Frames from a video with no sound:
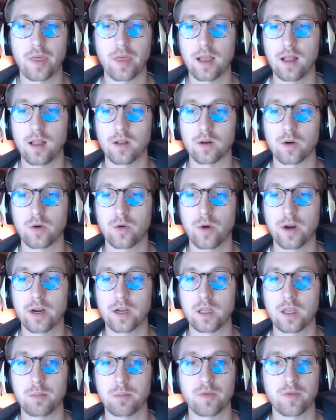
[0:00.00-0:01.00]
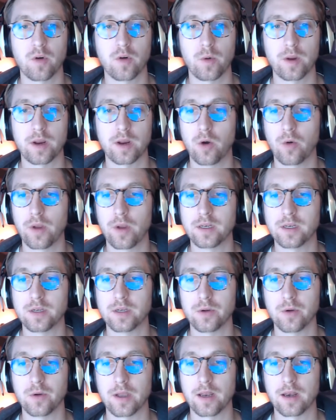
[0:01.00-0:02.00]
thing I'll quickly, before we go
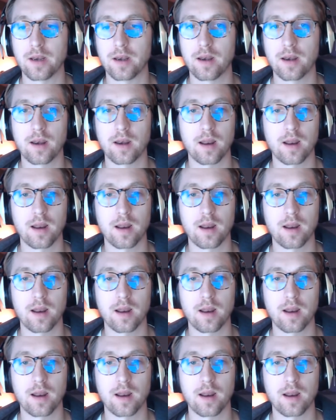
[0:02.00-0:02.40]
into it,